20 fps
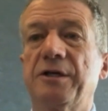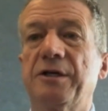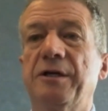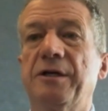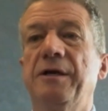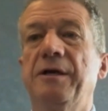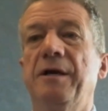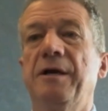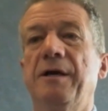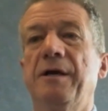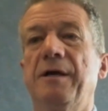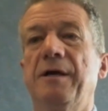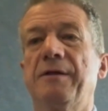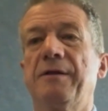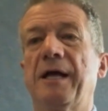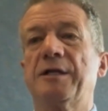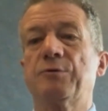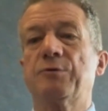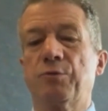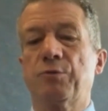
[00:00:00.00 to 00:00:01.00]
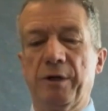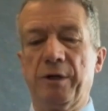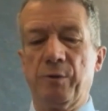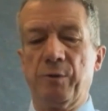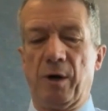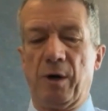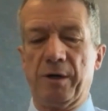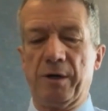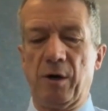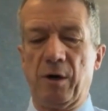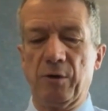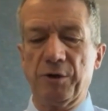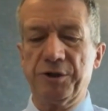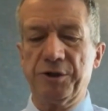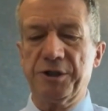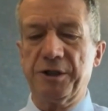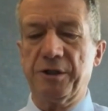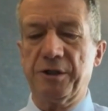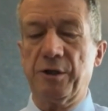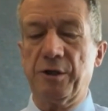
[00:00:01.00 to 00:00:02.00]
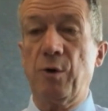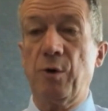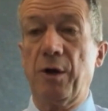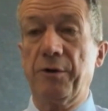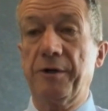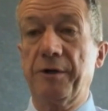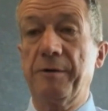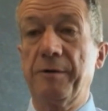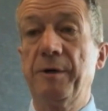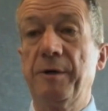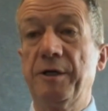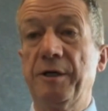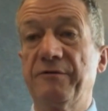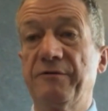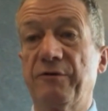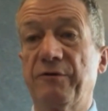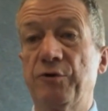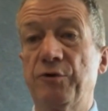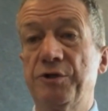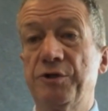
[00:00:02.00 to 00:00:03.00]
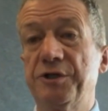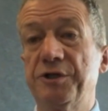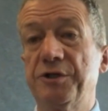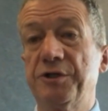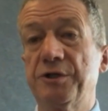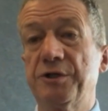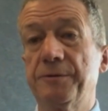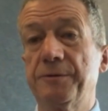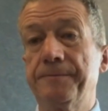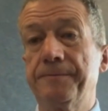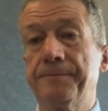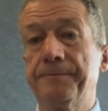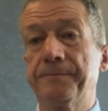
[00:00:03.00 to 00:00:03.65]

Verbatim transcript: the that's really what holistic equality means for Christians.